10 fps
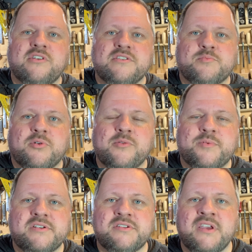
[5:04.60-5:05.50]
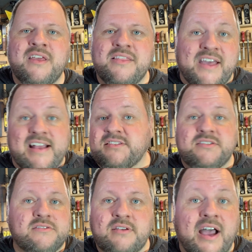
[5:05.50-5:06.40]
to his purpose.
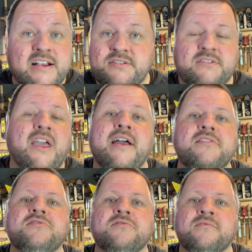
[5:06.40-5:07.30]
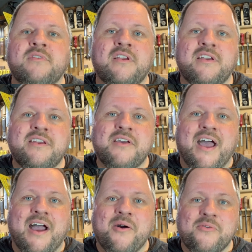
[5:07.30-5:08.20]
That's us, guys.
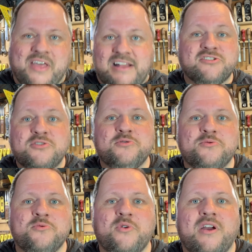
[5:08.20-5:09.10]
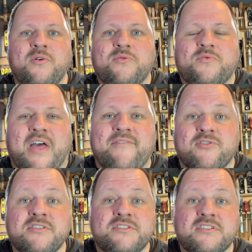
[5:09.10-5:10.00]
That's who that
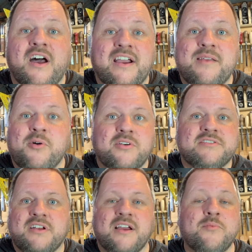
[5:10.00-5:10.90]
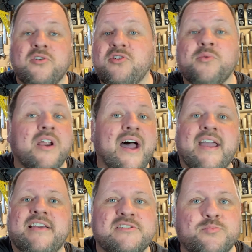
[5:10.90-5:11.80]
verse is talking about. It's talking about you and
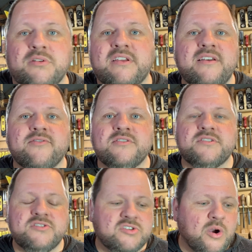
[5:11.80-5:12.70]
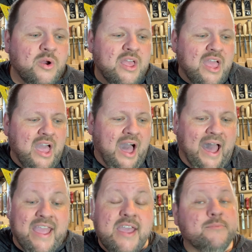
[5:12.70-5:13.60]
I as believers. And so
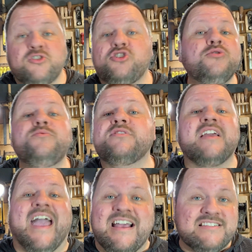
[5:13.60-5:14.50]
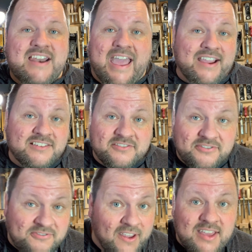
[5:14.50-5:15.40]
I am choosing, as an act of
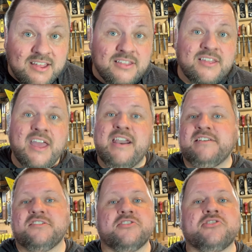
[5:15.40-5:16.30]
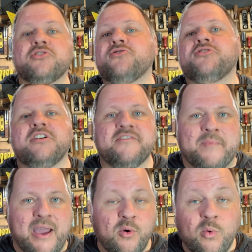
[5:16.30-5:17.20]
faith and as an assertion of
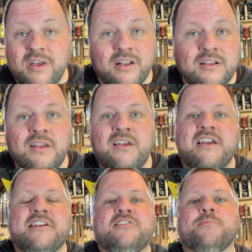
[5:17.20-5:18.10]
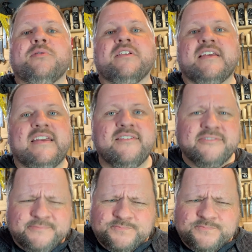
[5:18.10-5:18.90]
my will, to believe